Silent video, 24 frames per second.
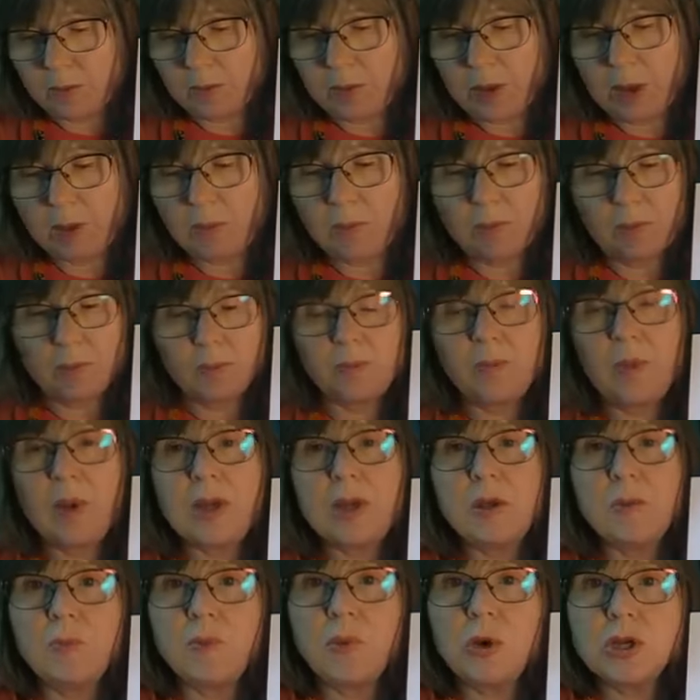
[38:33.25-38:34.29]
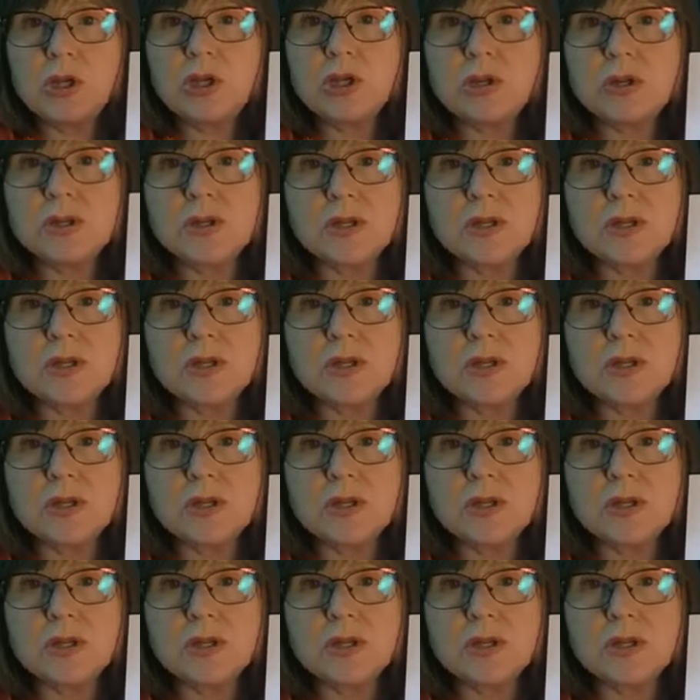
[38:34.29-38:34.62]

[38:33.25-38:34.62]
But when you push